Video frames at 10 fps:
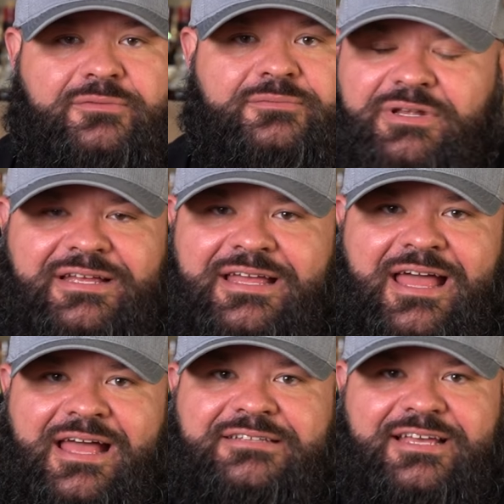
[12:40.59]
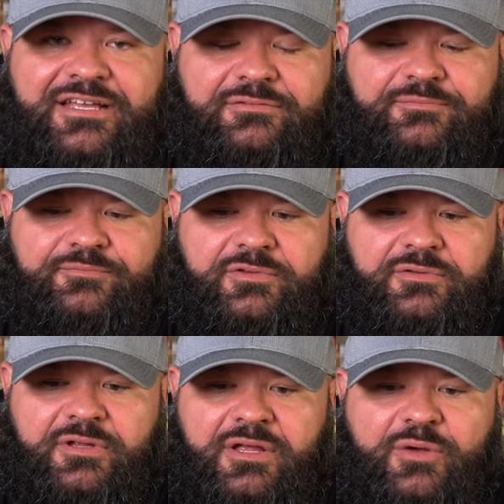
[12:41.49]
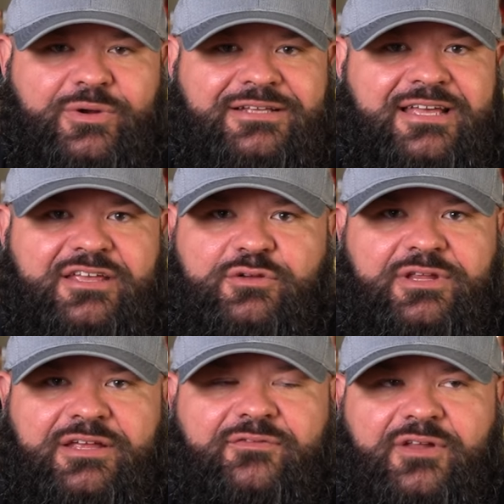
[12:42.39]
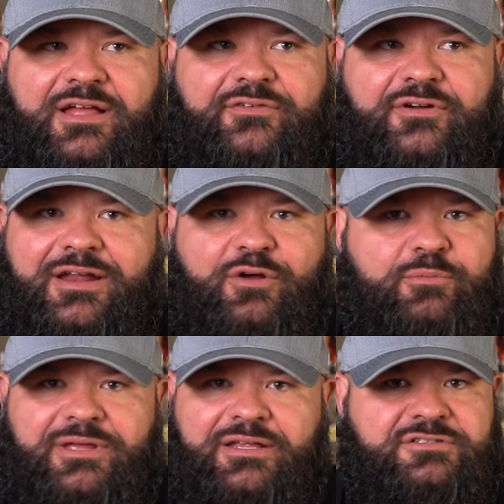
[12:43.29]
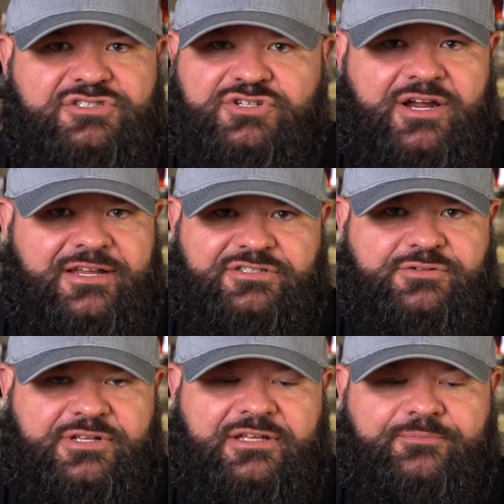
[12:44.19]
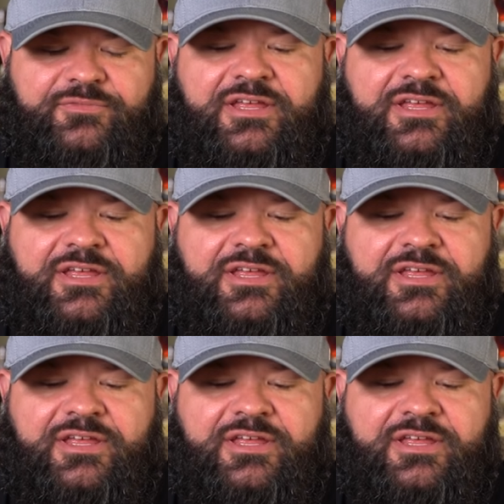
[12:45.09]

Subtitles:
But it has a, when I say unique flavor, I don't mean strange unique.